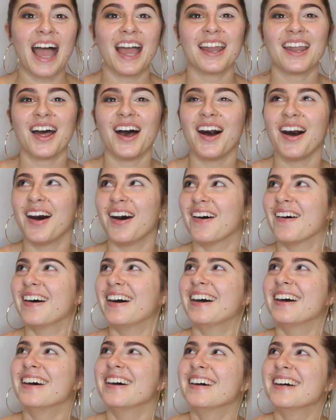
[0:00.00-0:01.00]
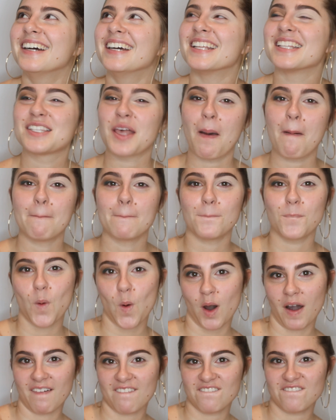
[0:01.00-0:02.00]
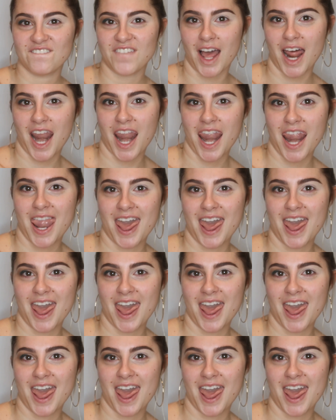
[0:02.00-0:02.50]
I know. More fun.